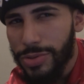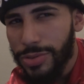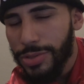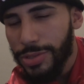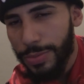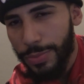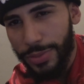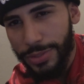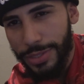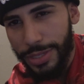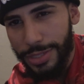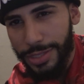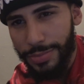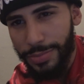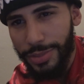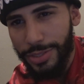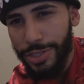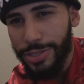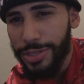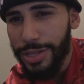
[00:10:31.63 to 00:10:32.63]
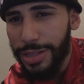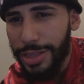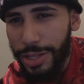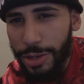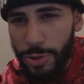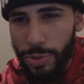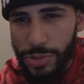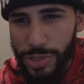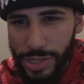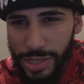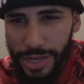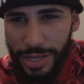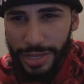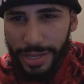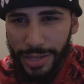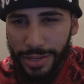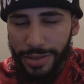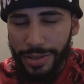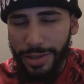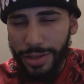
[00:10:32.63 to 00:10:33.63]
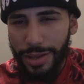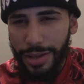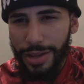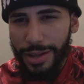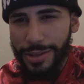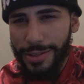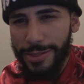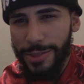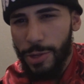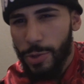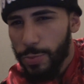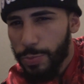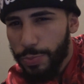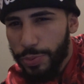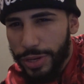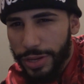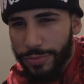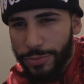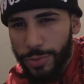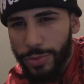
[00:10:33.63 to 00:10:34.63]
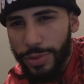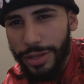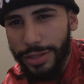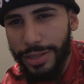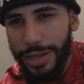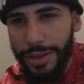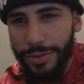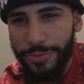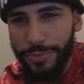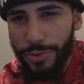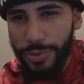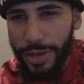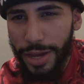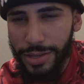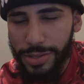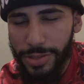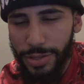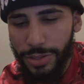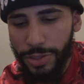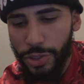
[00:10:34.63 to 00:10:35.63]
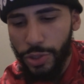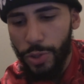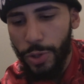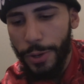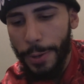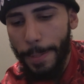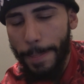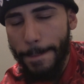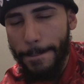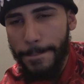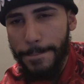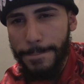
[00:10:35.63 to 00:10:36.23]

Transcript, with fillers: someone texted me, just a little sneaky little preview like that for you guys to enjoy.